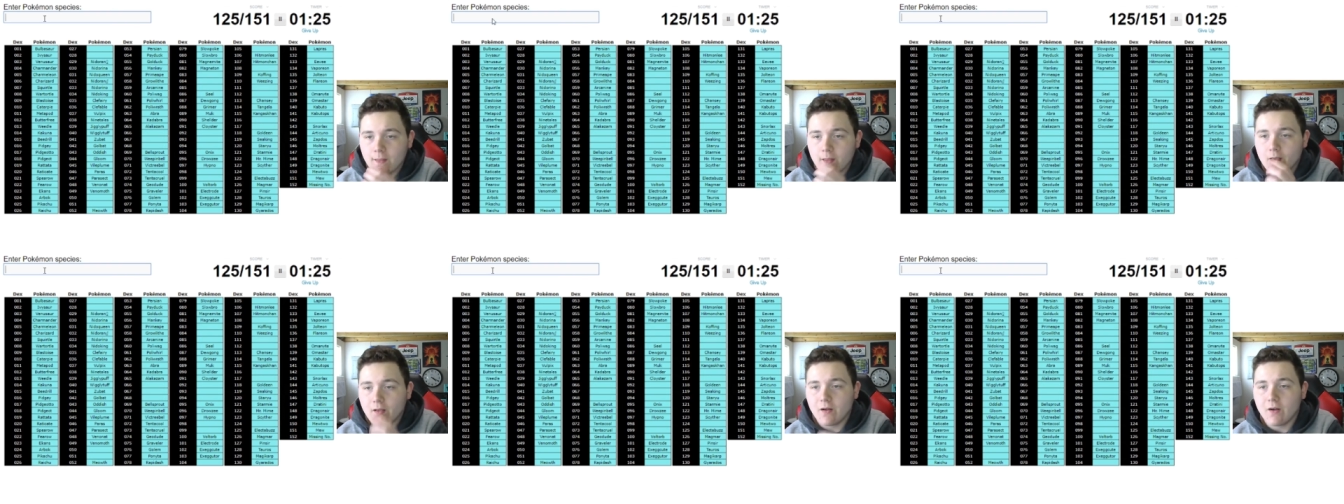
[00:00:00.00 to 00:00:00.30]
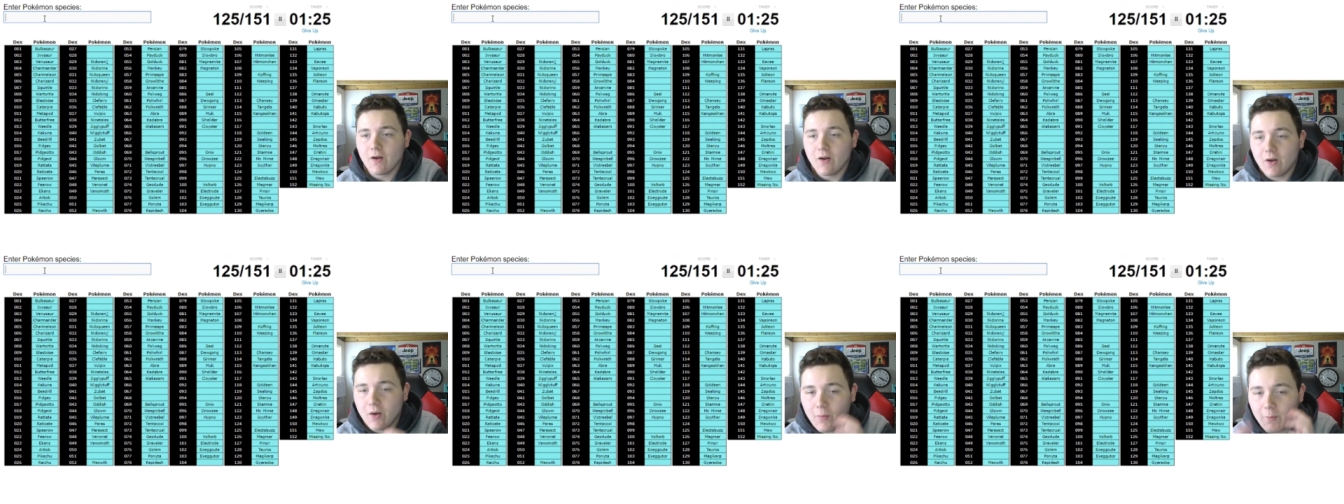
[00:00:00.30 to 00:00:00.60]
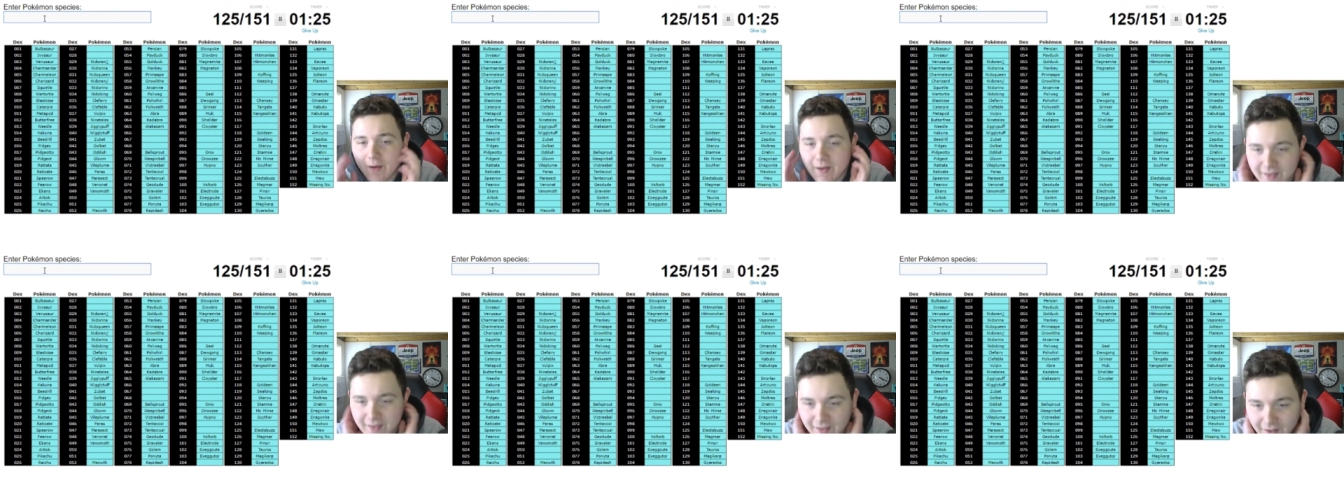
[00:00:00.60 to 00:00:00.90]
Oh,
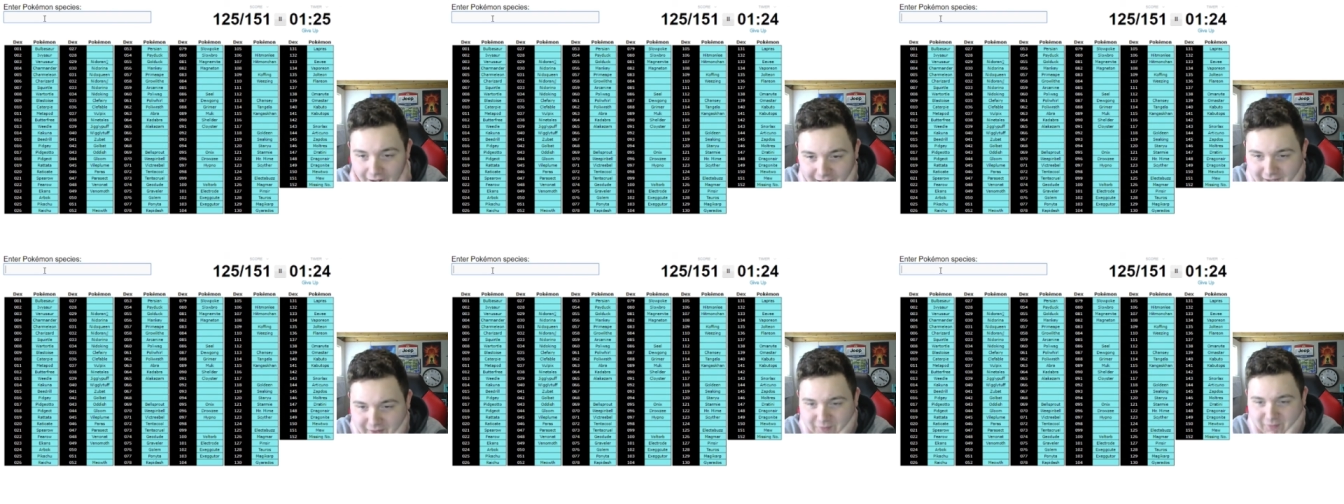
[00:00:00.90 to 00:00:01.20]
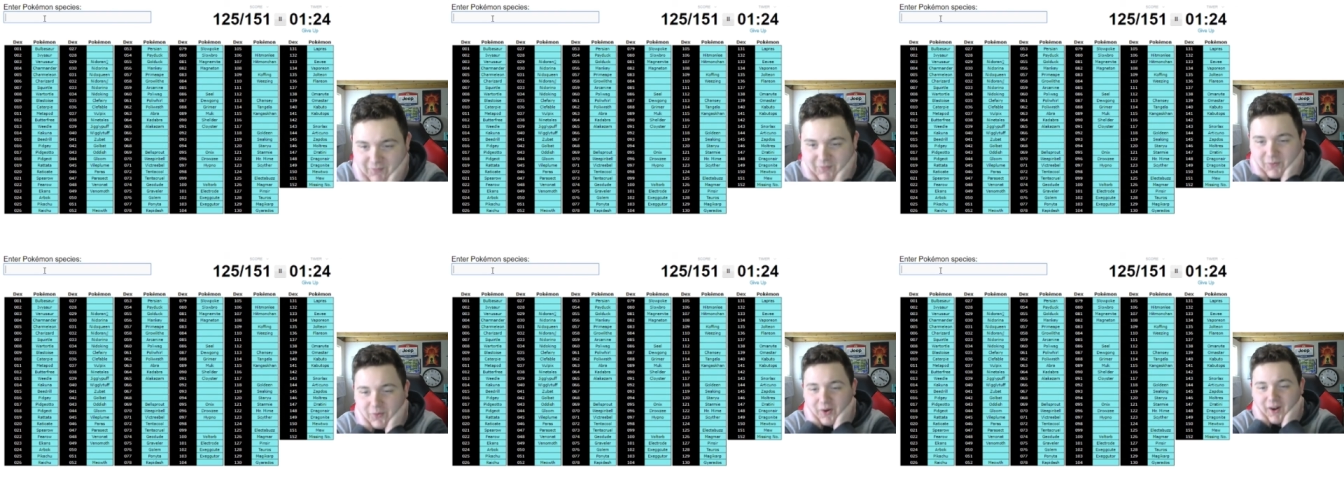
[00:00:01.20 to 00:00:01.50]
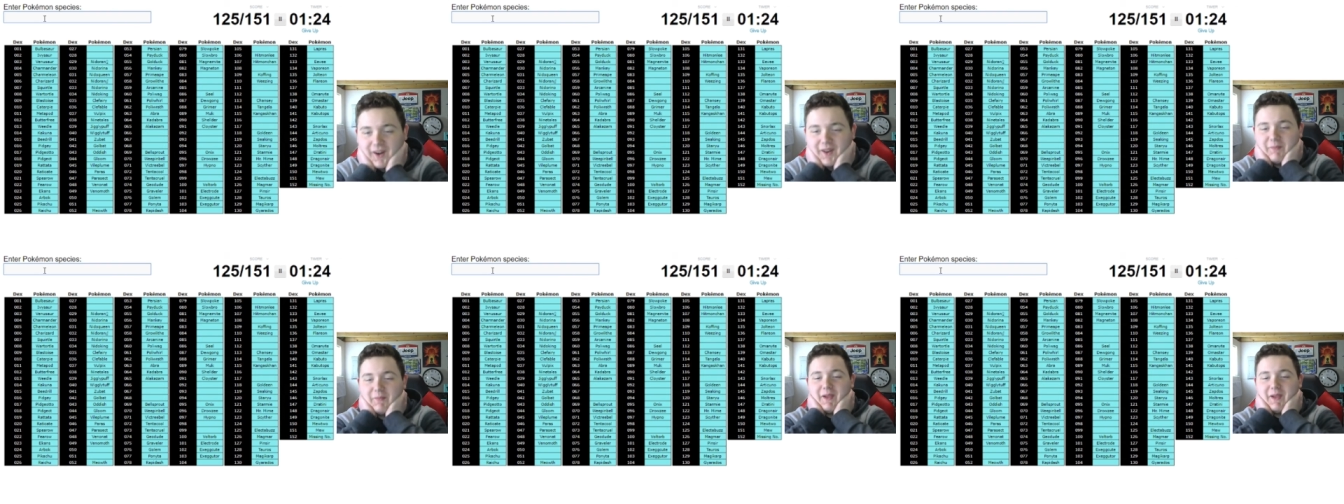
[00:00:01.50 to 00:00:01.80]
my God. What
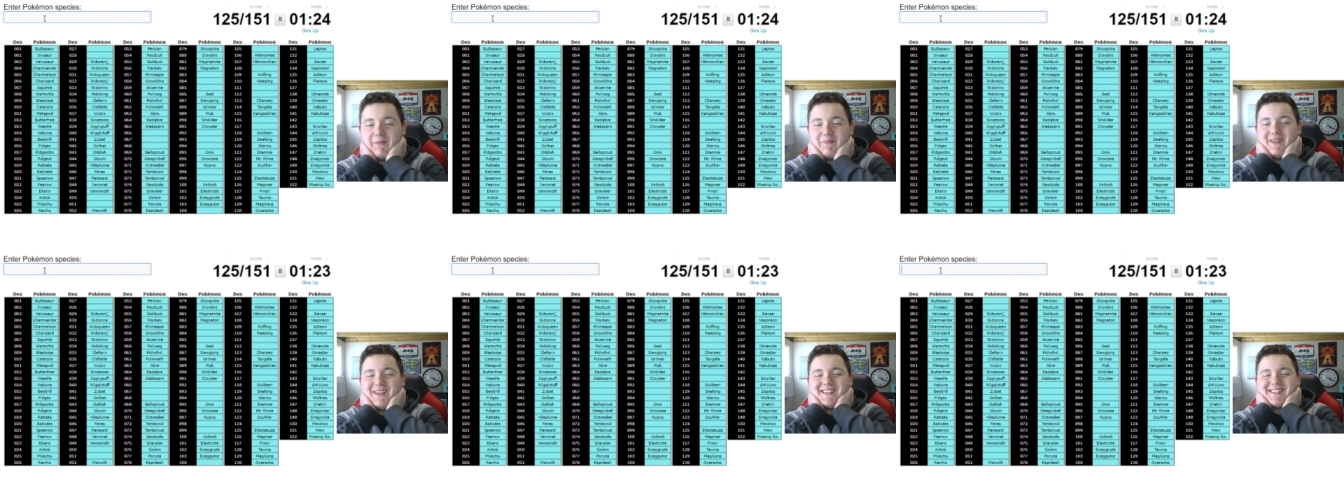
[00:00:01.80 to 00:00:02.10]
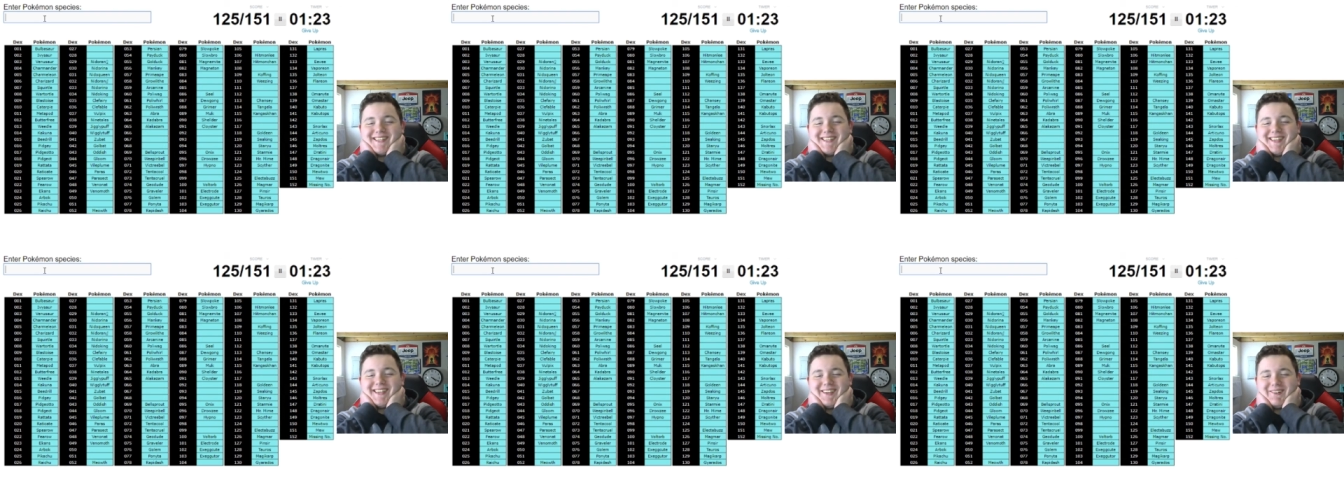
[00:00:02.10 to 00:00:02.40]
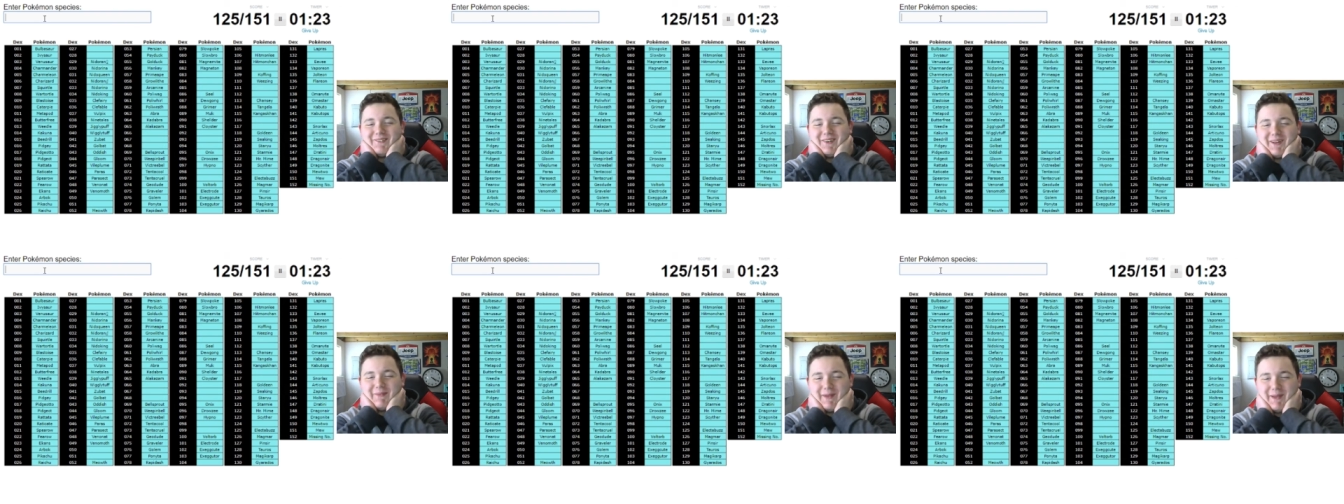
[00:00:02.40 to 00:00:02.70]
am I missing?
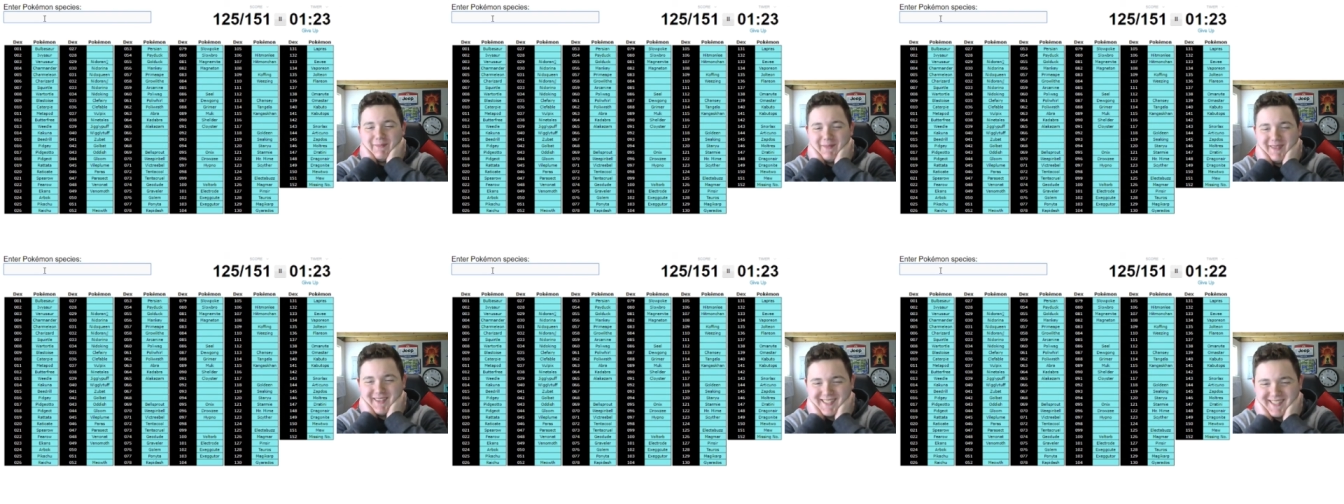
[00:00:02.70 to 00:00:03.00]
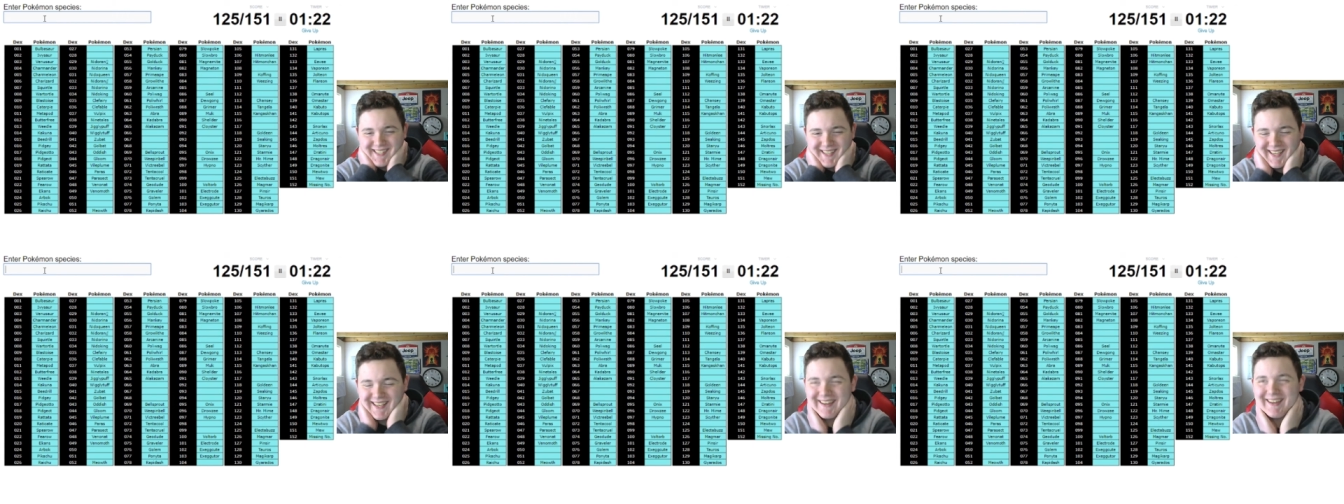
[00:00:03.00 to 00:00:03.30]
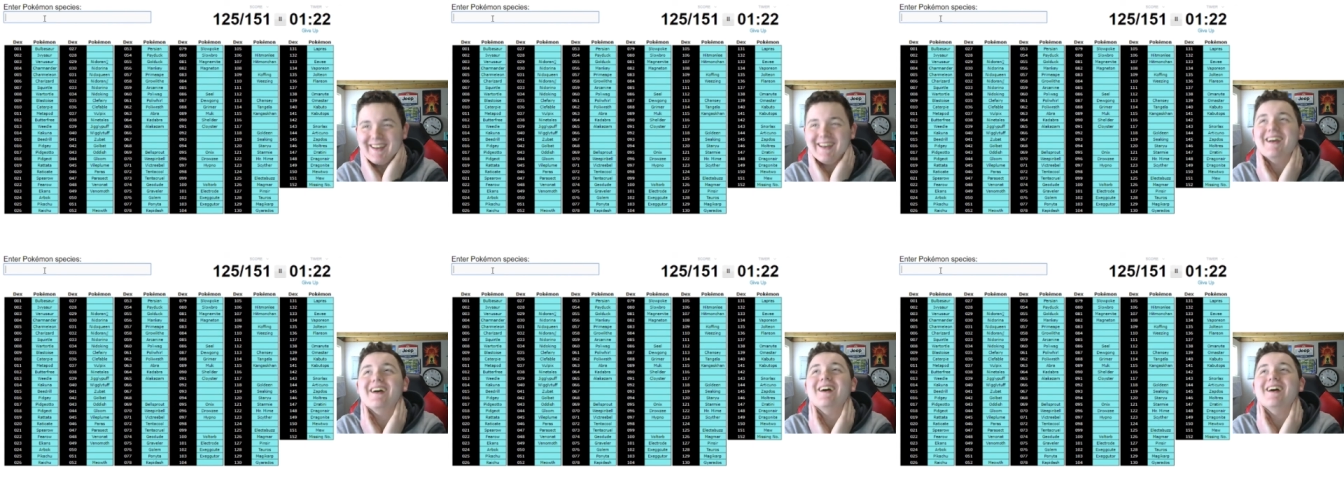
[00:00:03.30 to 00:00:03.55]
What am I missing?